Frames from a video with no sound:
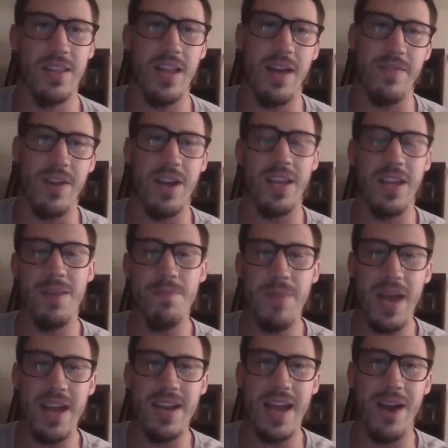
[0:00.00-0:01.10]
I've got to get in
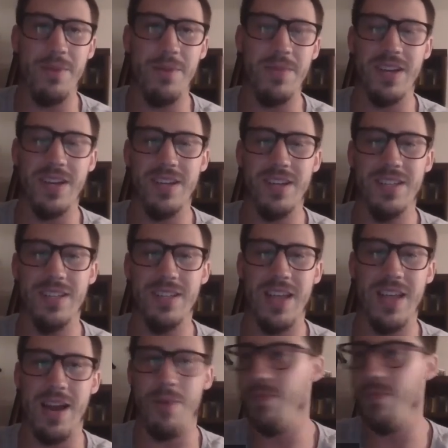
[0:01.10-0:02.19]
bed now, because,
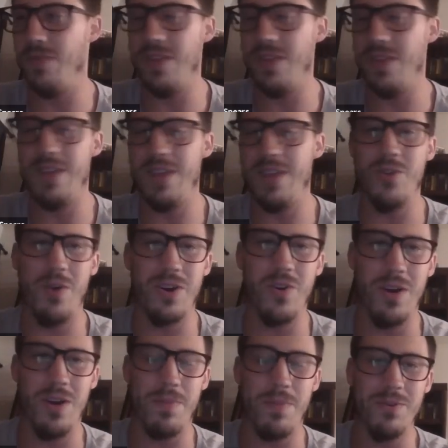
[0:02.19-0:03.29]
and even though I want to go
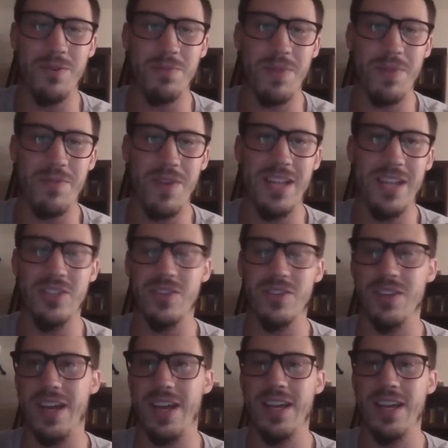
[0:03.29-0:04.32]
out and party with my friends, or like,